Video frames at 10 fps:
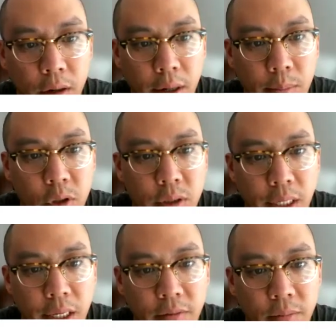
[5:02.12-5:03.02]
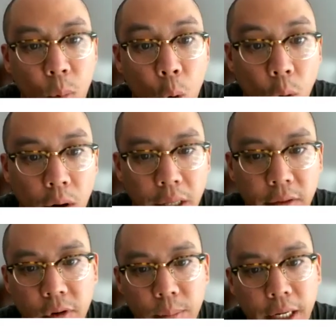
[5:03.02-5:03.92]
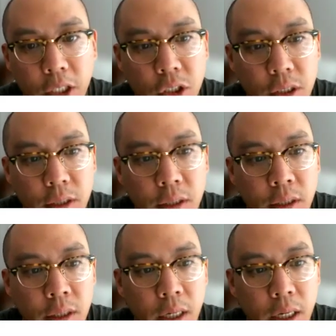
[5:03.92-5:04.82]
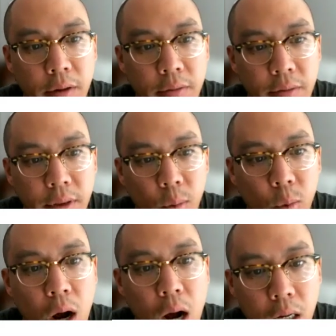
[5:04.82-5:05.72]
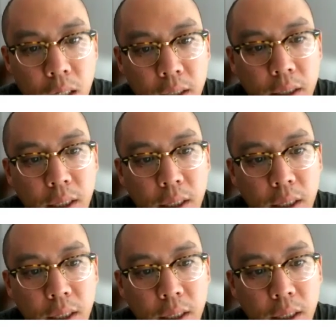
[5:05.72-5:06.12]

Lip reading: are able to give more information of the rock.